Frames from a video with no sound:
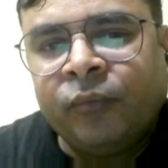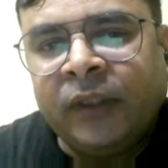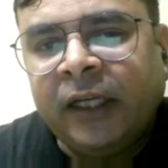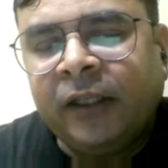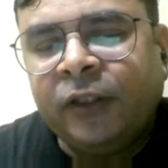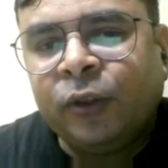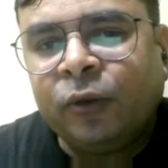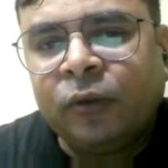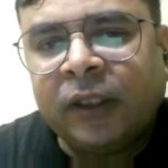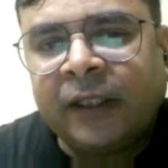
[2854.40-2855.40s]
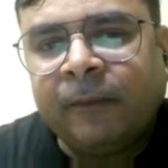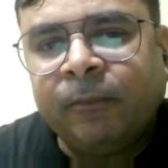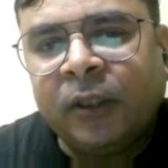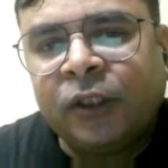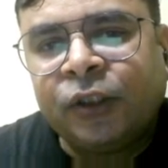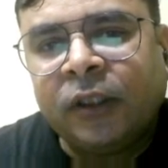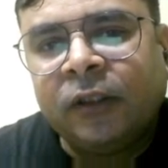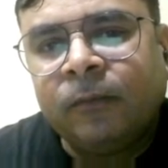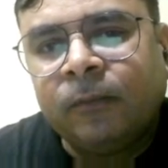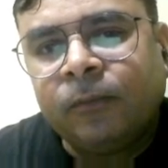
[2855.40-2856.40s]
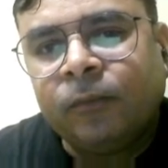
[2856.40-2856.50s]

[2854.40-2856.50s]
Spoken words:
then due to the combustion,